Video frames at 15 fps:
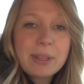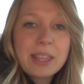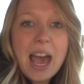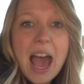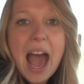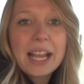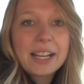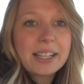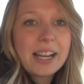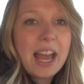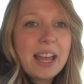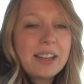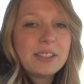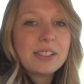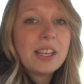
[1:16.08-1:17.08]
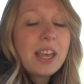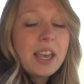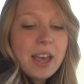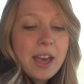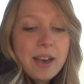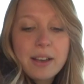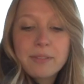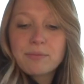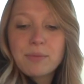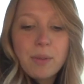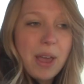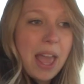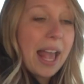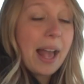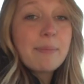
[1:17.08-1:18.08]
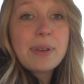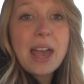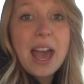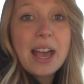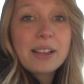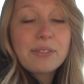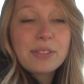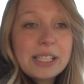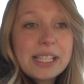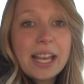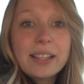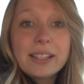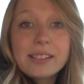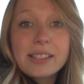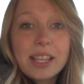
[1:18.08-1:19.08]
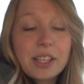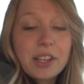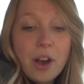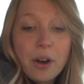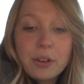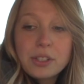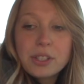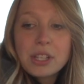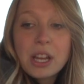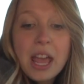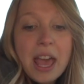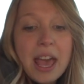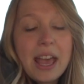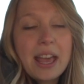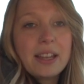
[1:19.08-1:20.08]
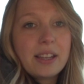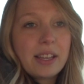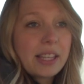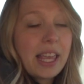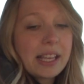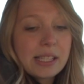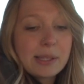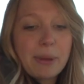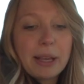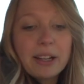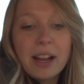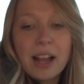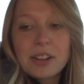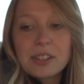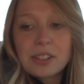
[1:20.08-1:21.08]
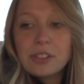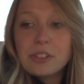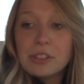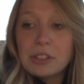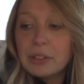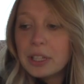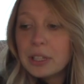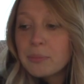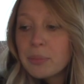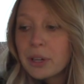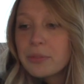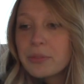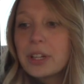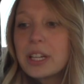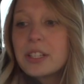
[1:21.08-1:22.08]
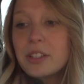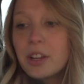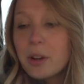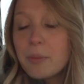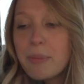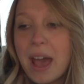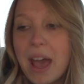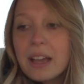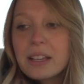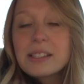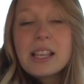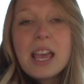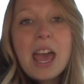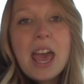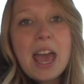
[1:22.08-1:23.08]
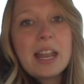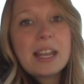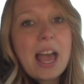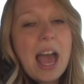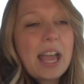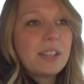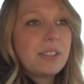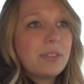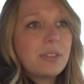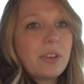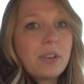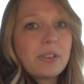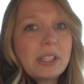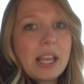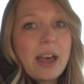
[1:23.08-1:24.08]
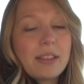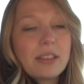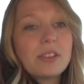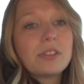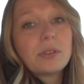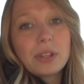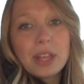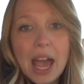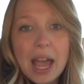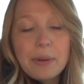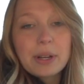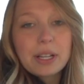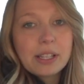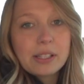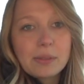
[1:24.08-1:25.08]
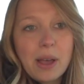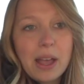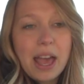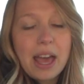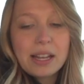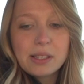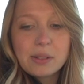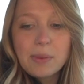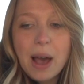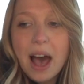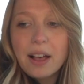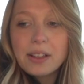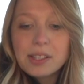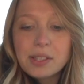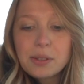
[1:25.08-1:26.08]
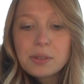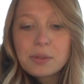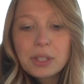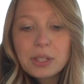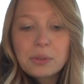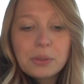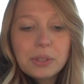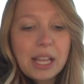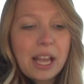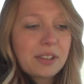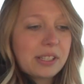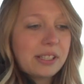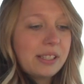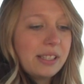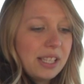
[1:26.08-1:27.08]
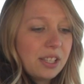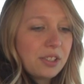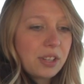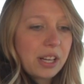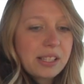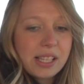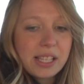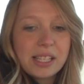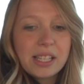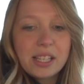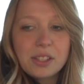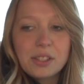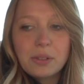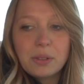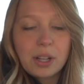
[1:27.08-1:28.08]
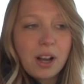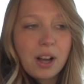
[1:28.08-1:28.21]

of the higher end handbag retailers like Coach and Kate Spade are actually doing perforated tote bags, and I do those at the store that I work at as well, so it's really cool to actually see it translated into a